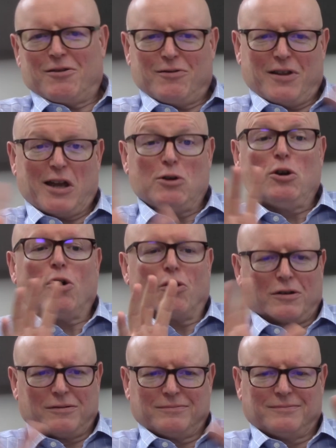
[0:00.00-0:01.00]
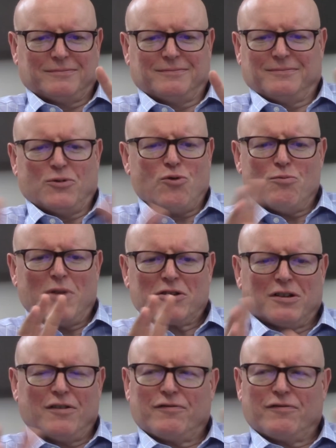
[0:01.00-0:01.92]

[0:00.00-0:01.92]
They look almost like